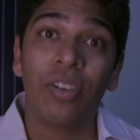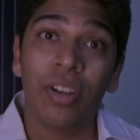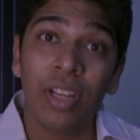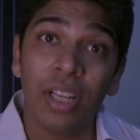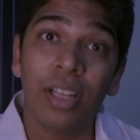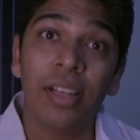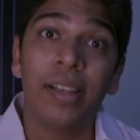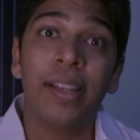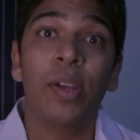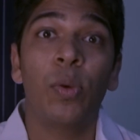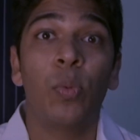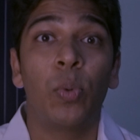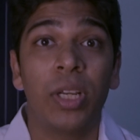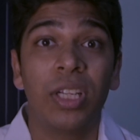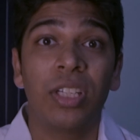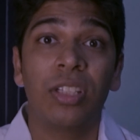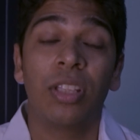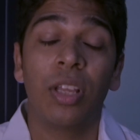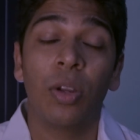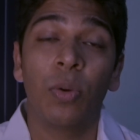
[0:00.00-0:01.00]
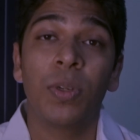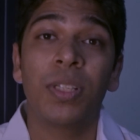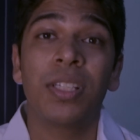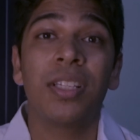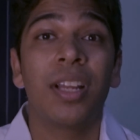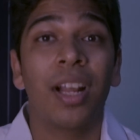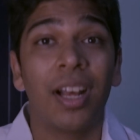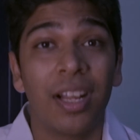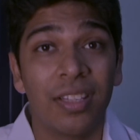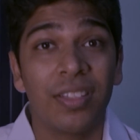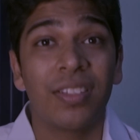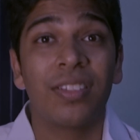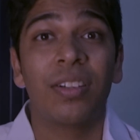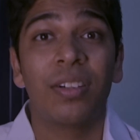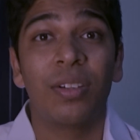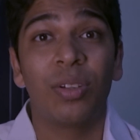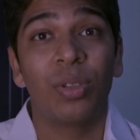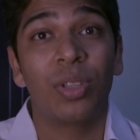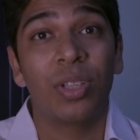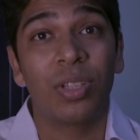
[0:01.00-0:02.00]
really wish there was an
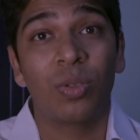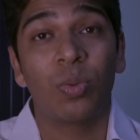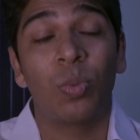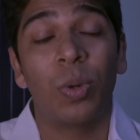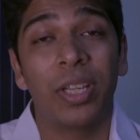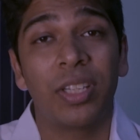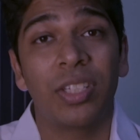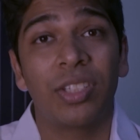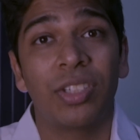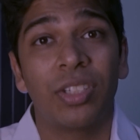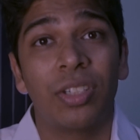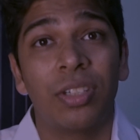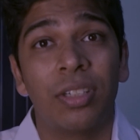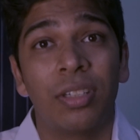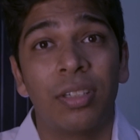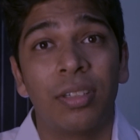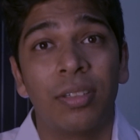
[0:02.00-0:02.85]
answer to this question.